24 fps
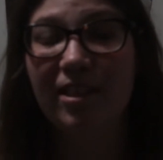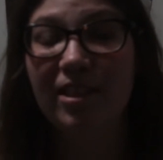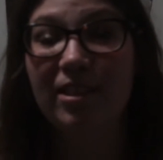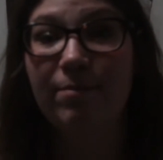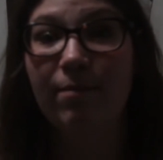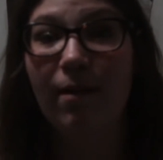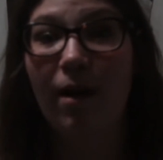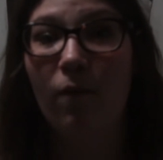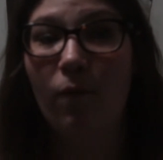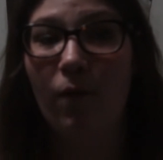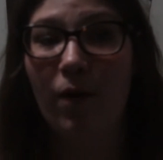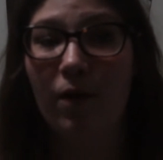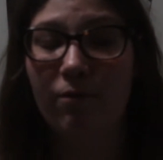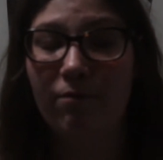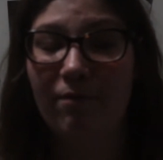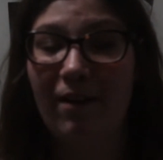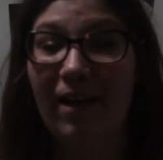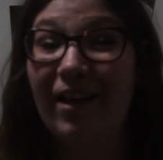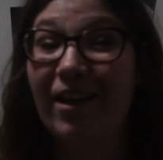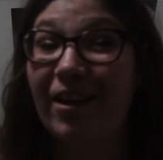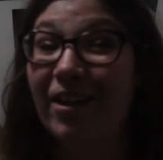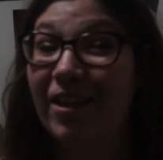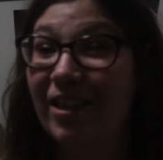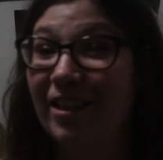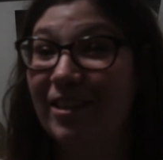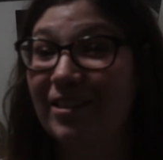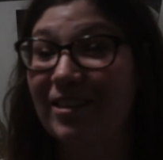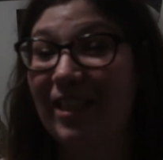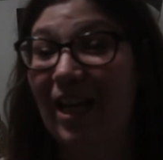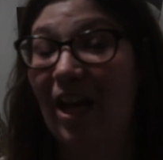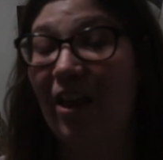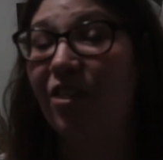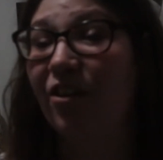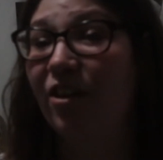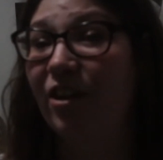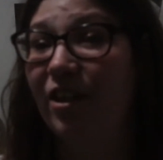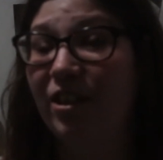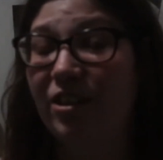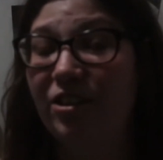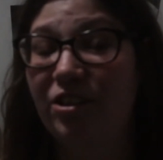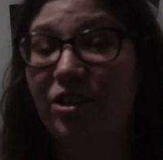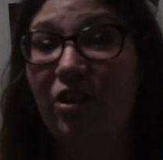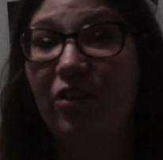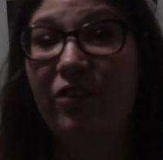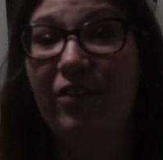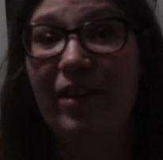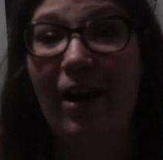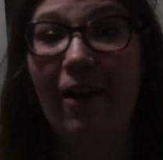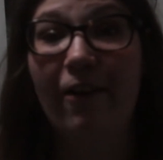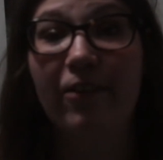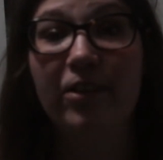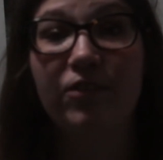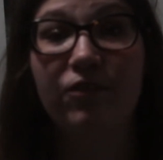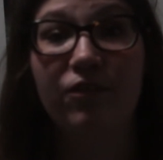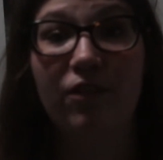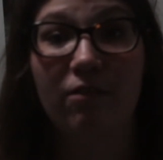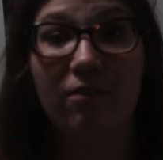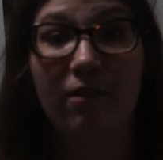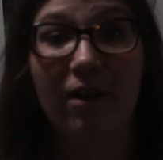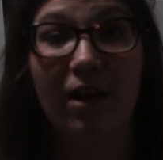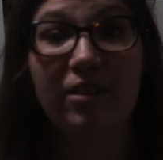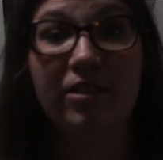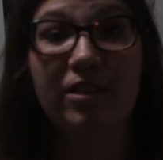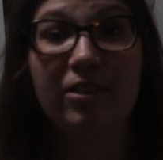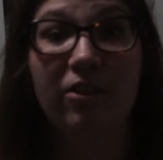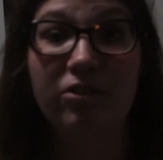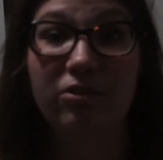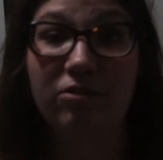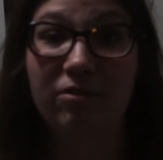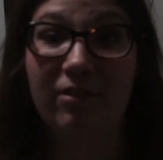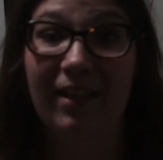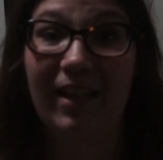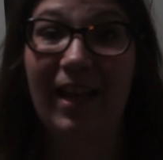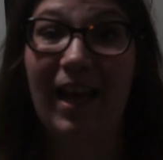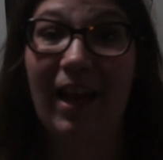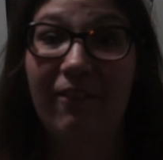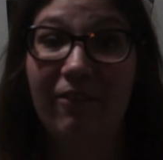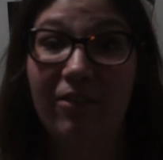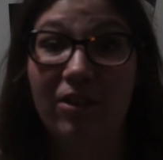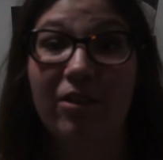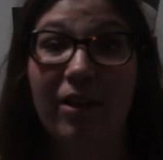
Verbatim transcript: I spent on one record is like 32 and that was for Rush it was really heavy